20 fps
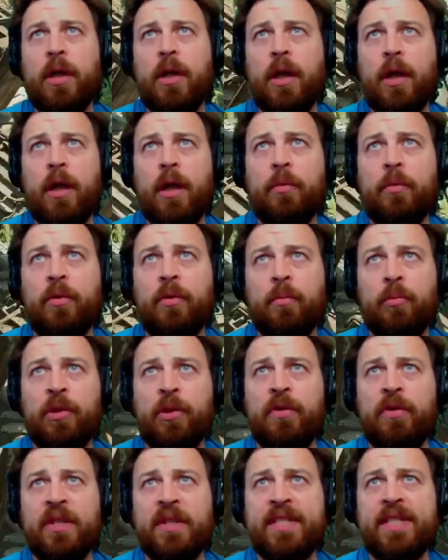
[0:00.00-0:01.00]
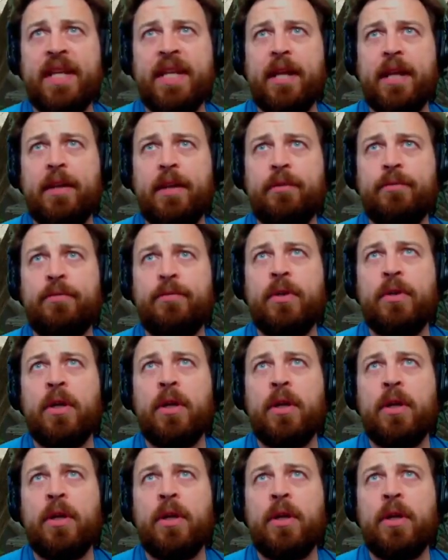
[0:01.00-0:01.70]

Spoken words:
with a previous save,